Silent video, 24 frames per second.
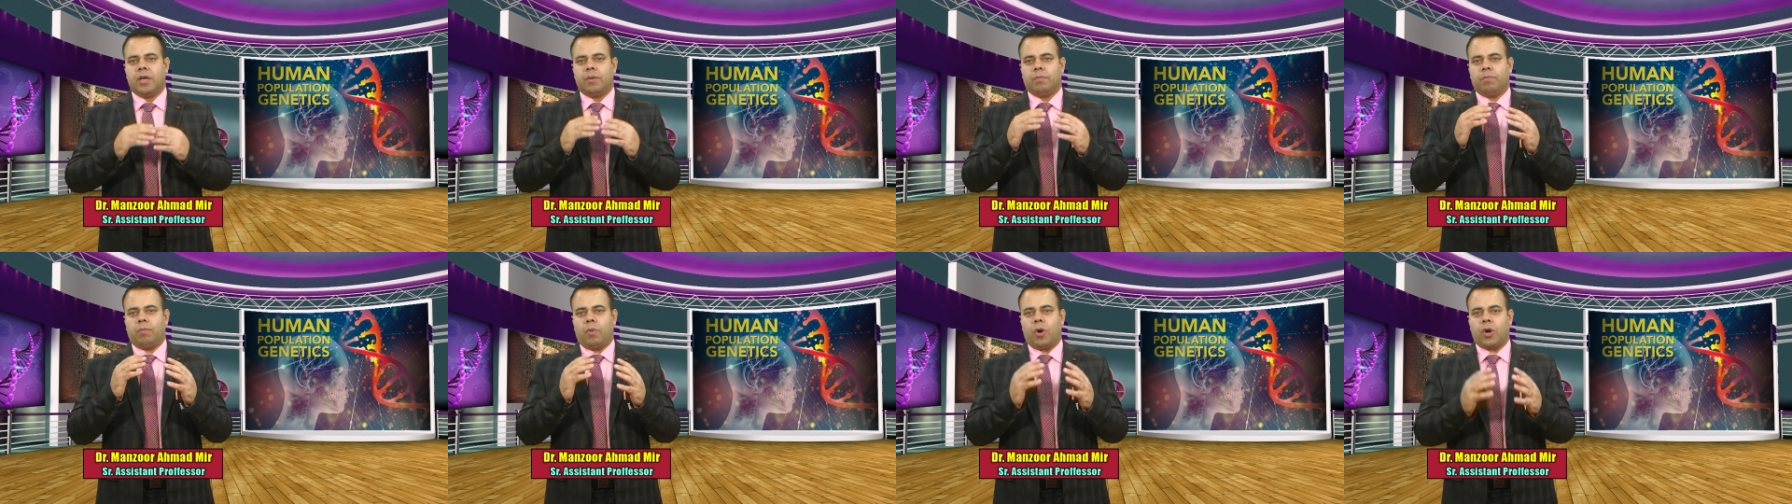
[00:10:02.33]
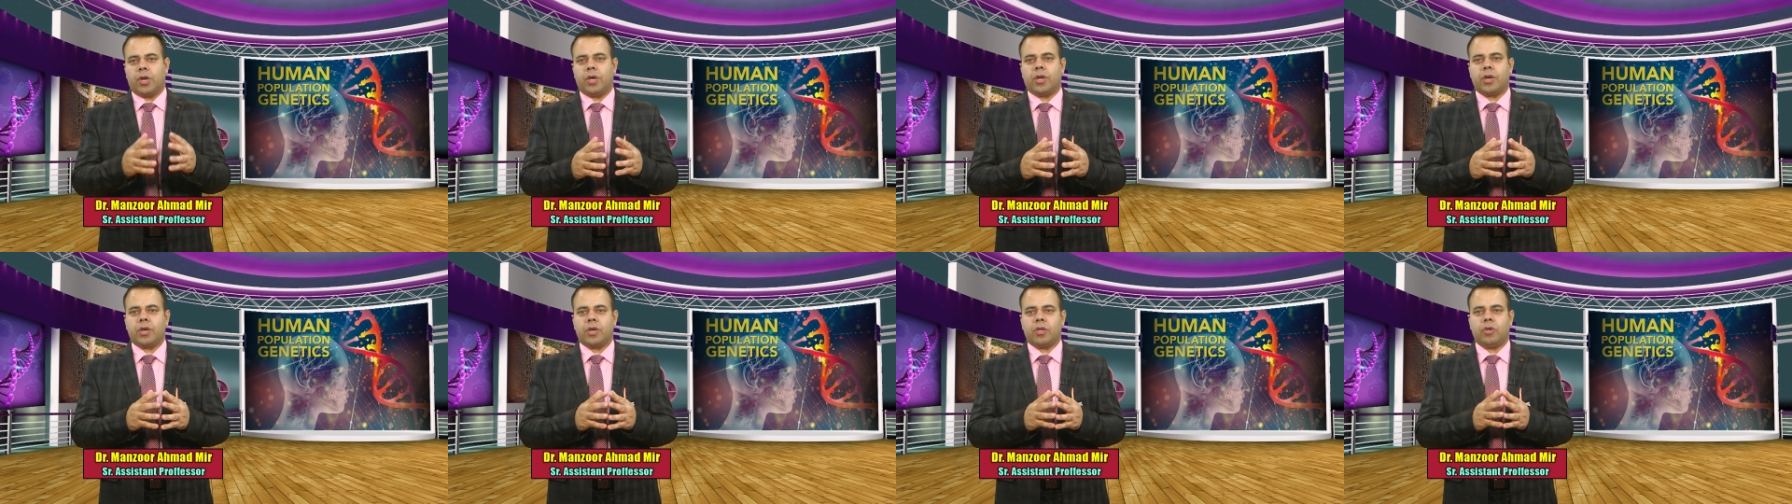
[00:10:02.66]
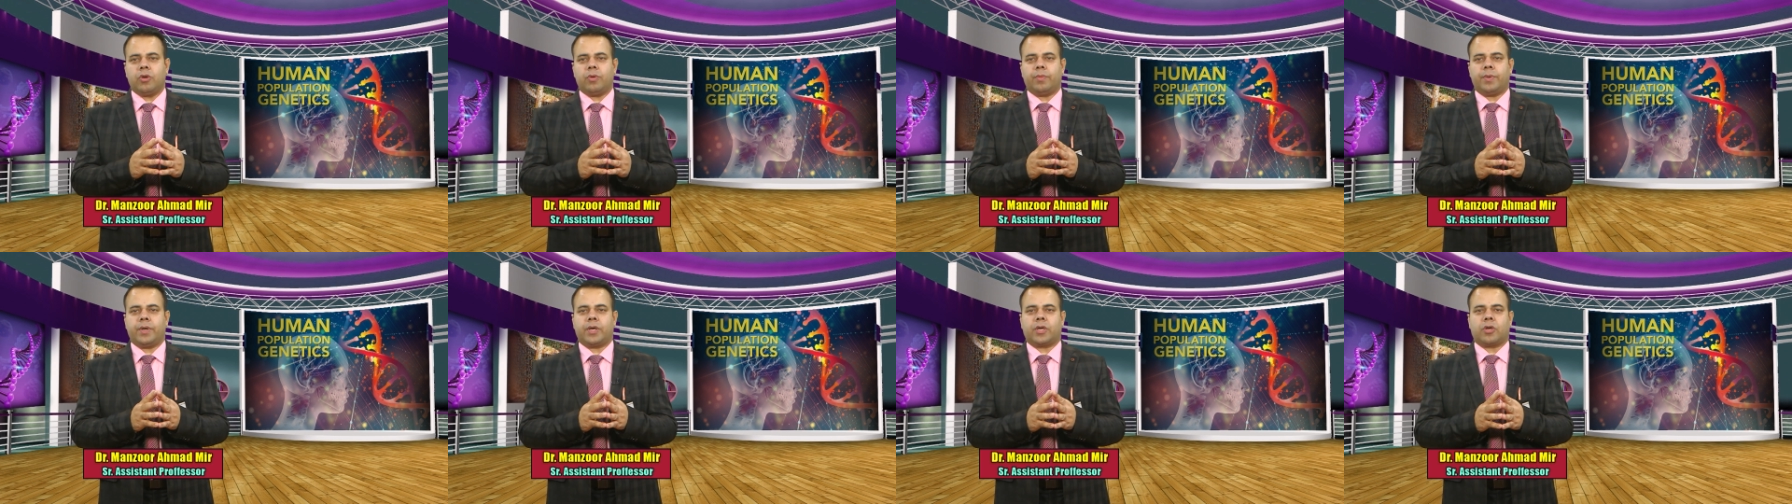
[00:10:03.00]
modern
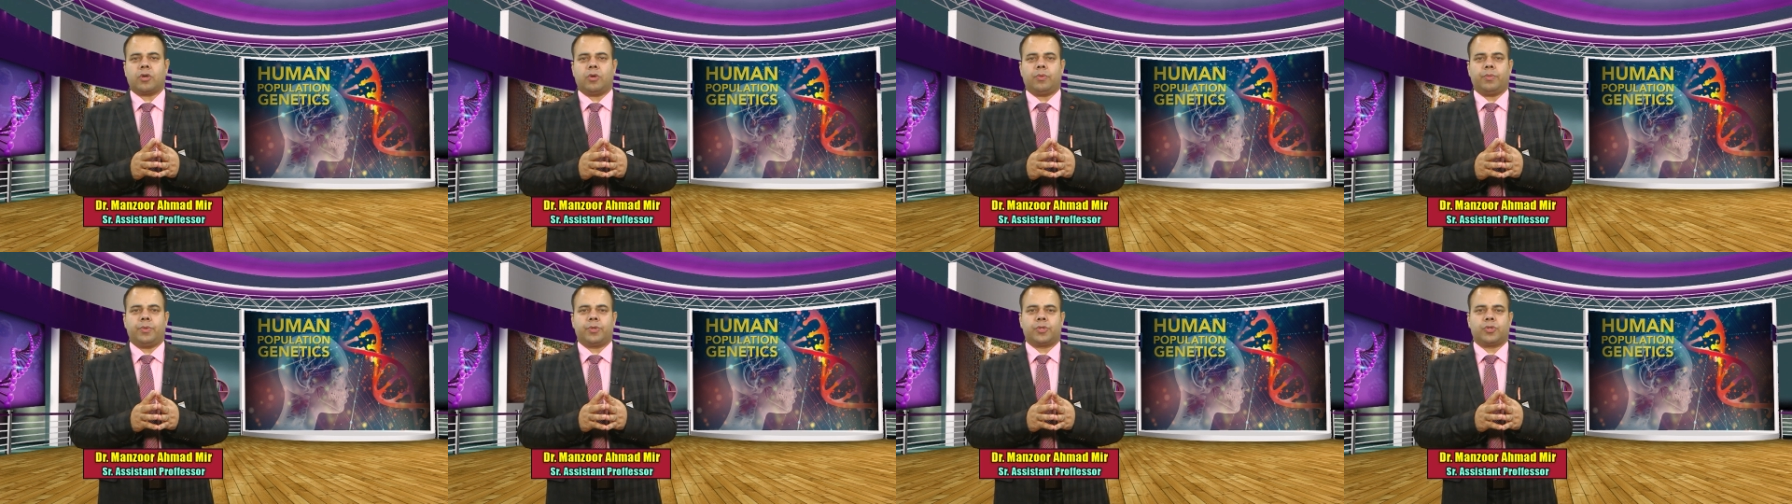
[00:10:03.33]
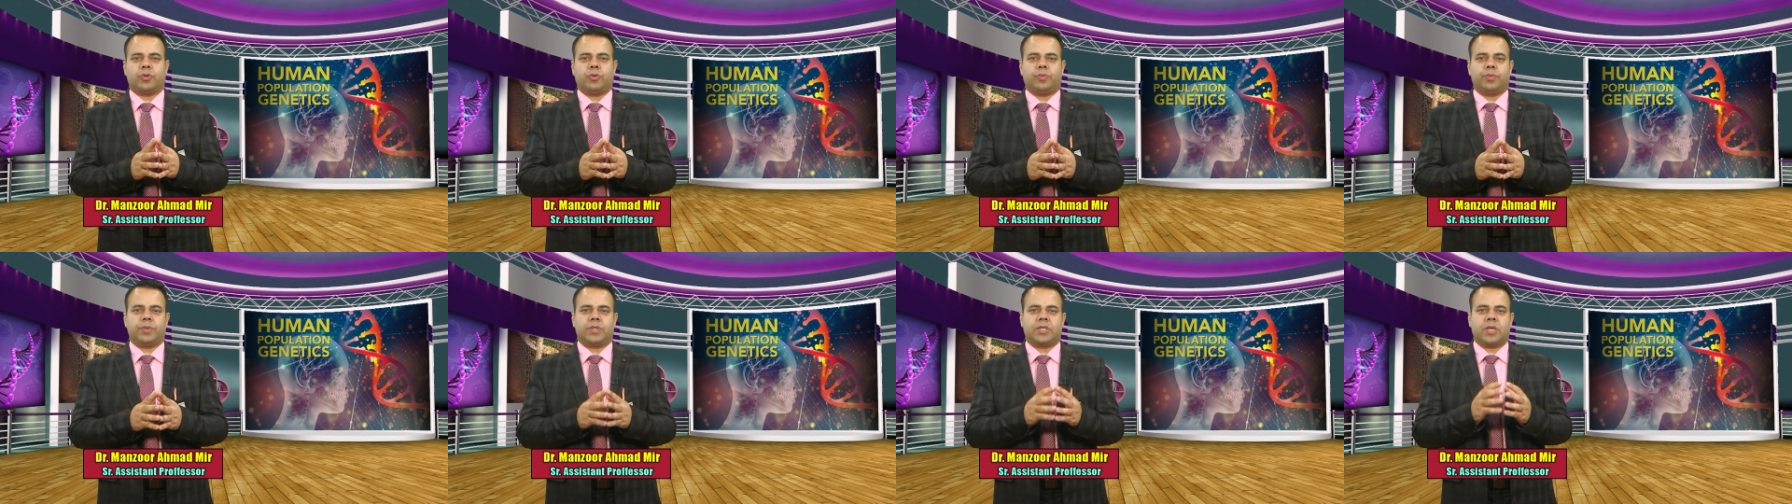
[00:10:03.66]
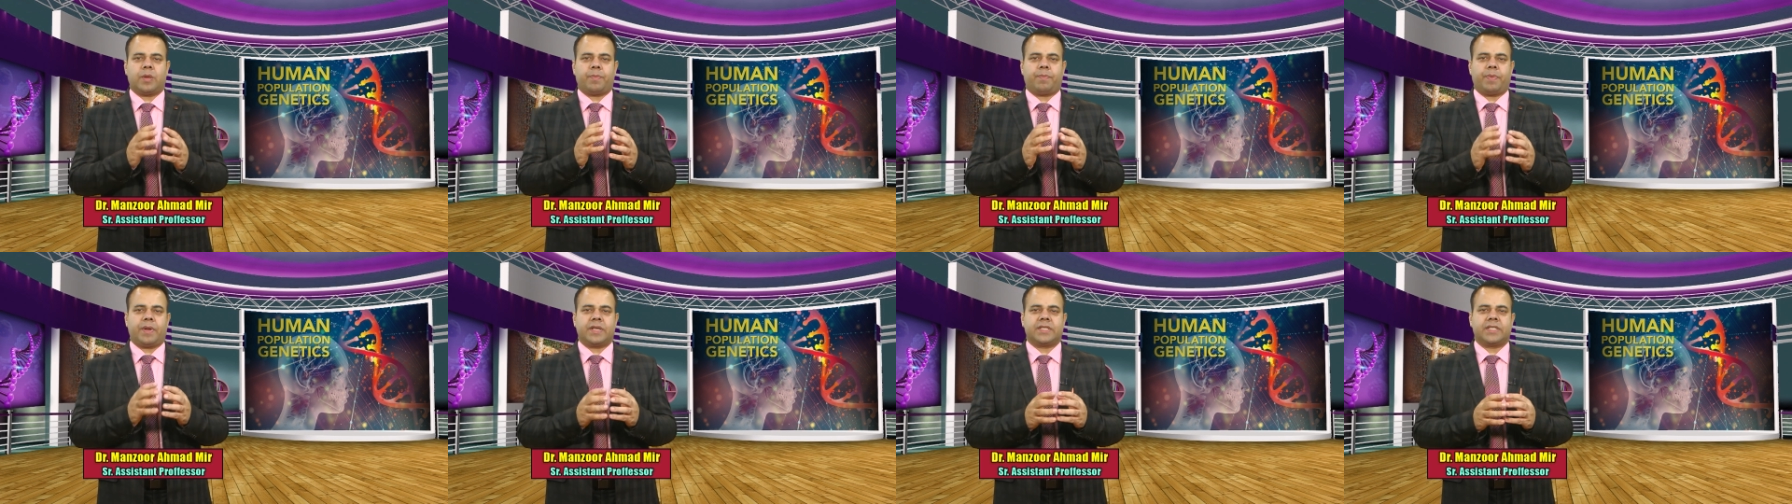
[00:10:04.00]
human chromosomes
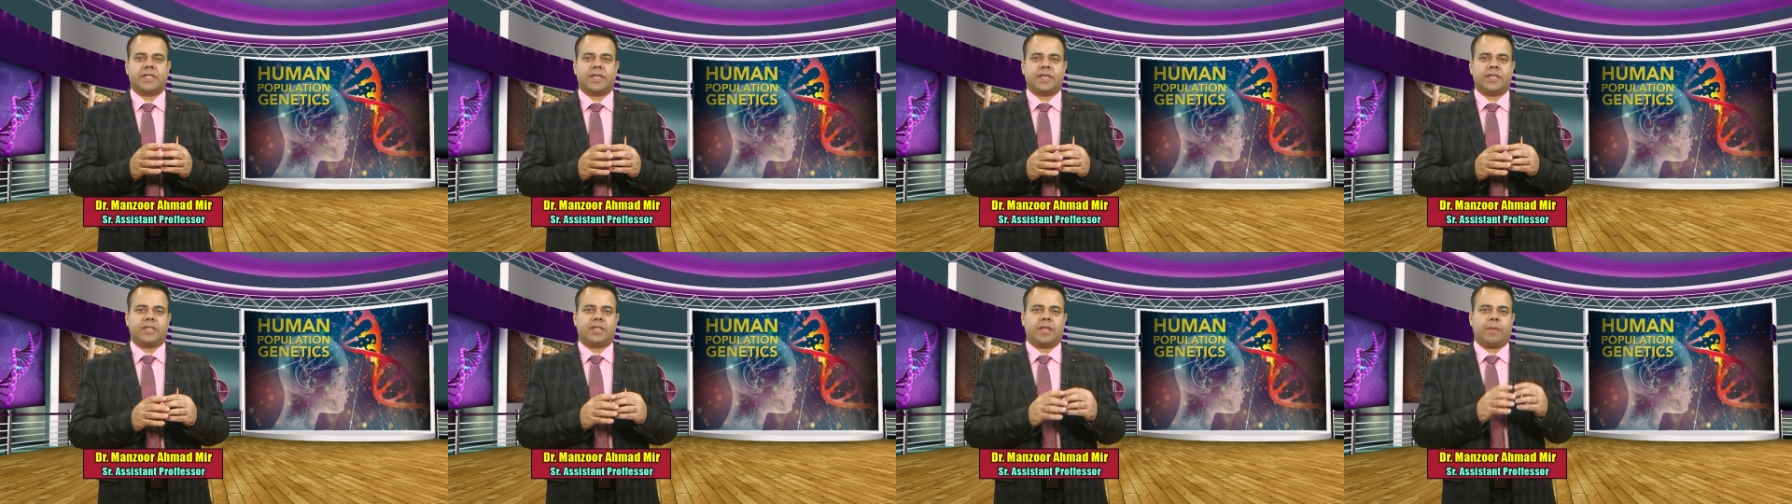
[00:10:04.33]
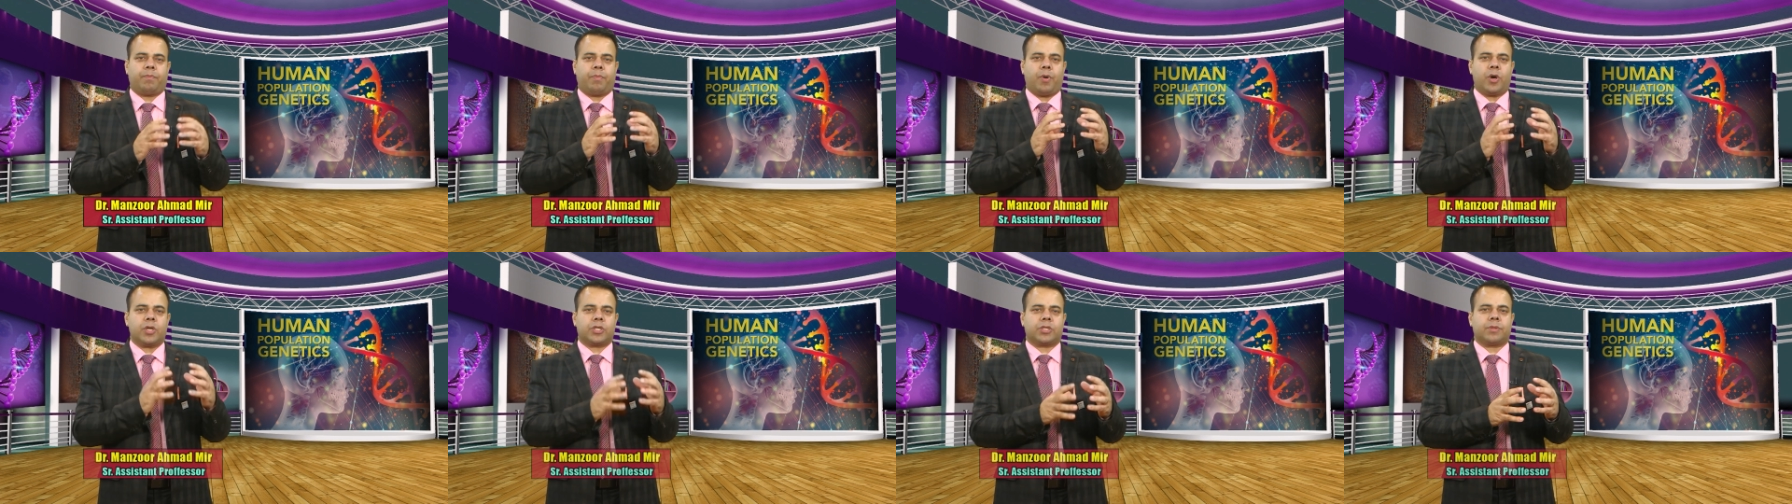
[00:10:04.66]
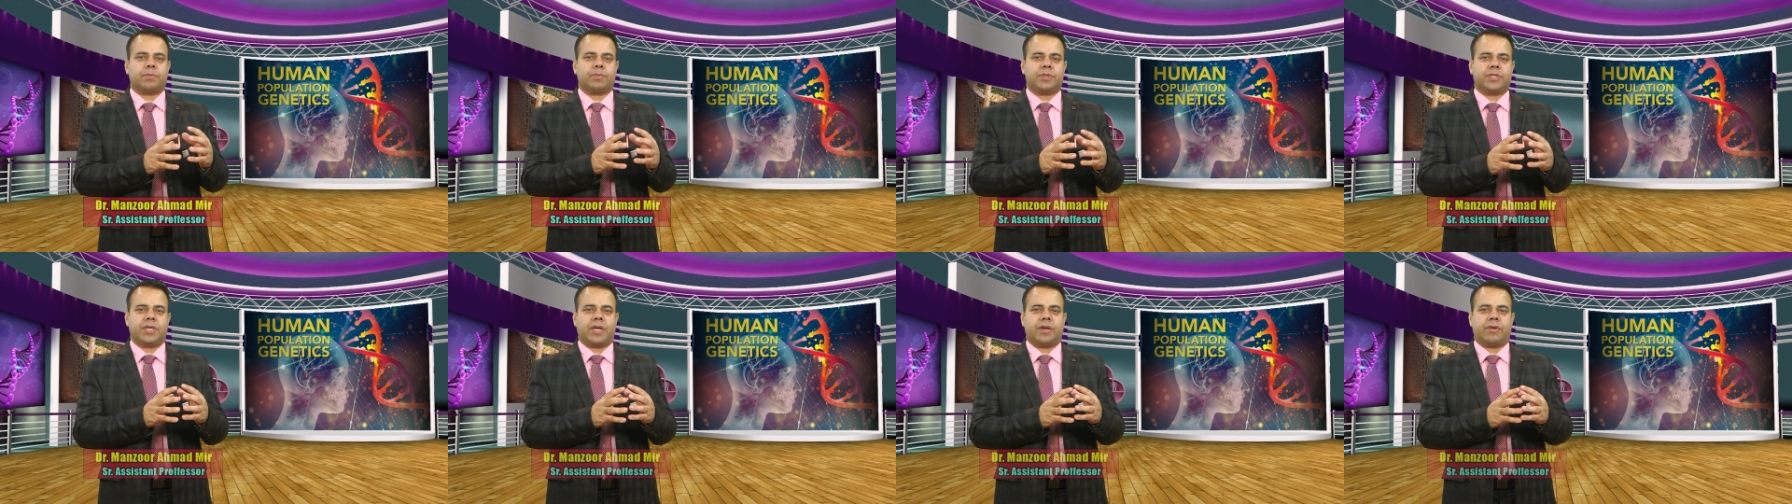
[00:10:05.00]
represent the
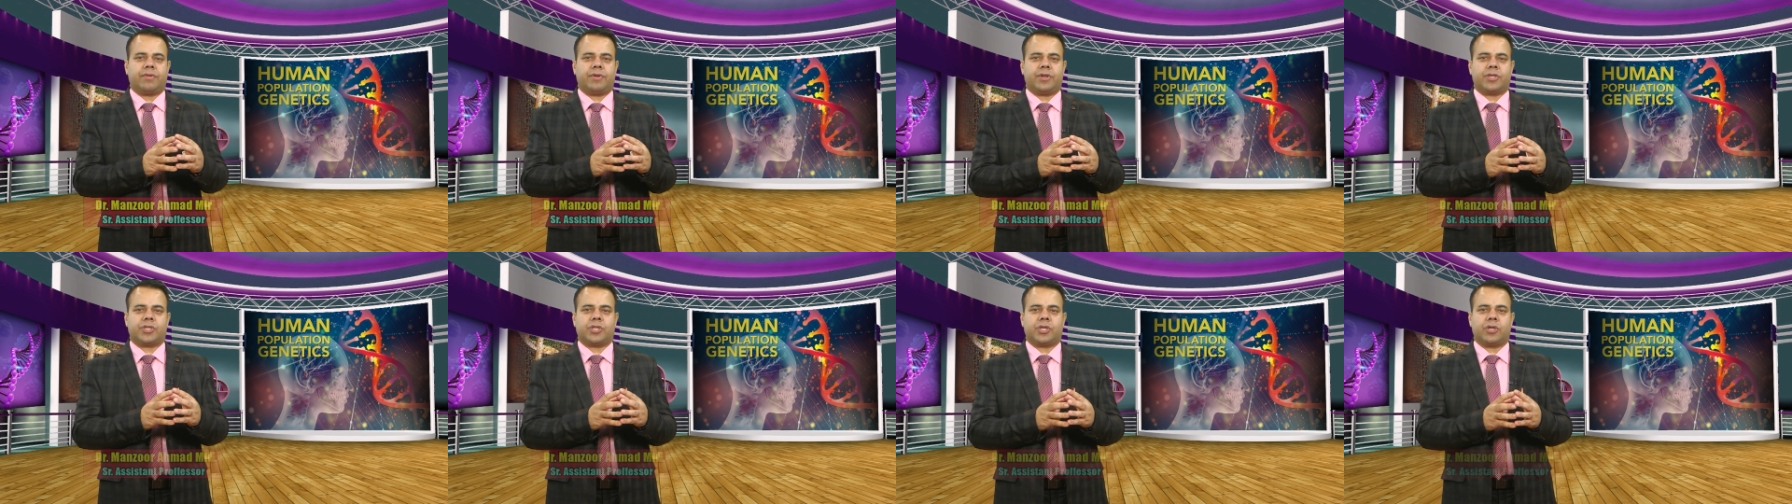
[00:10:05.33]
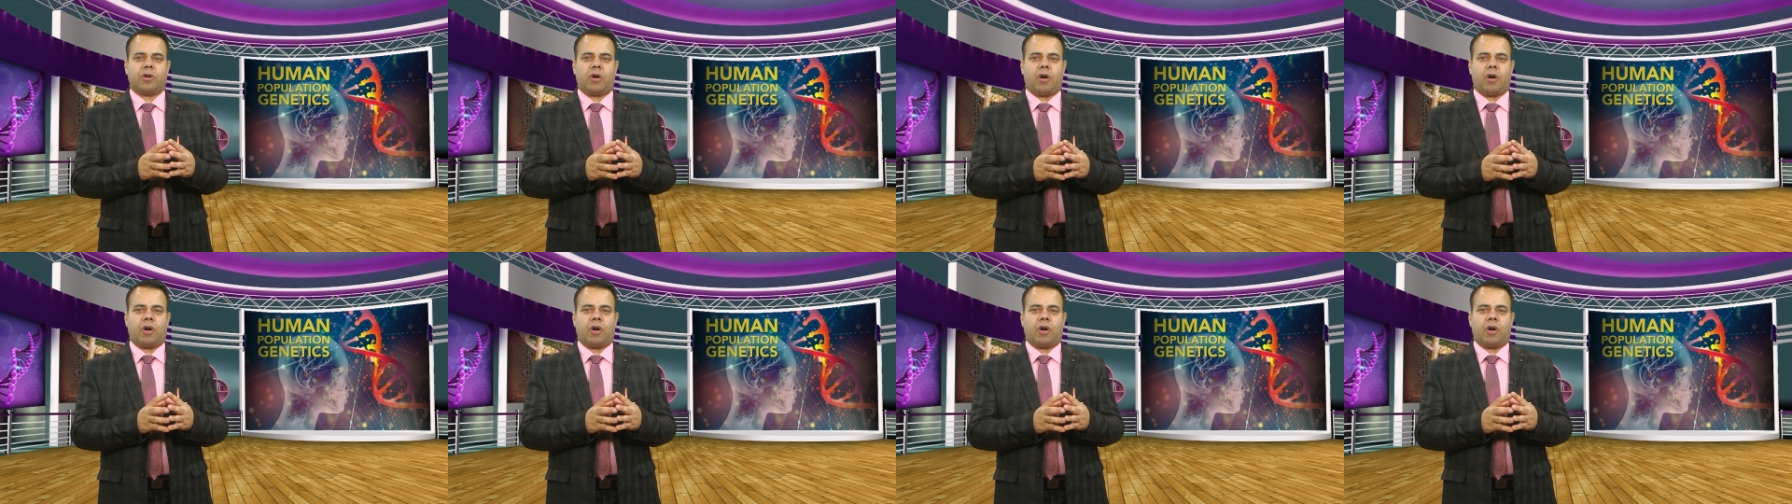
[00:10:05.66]
bottom generation